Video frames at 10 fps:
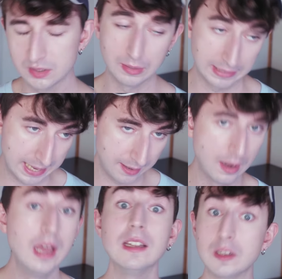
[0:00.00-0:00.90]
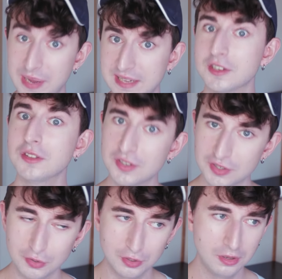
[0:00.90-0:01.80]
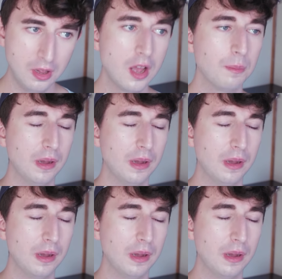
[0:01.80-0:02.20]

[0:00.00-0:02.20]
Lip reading: So again, depends on the school,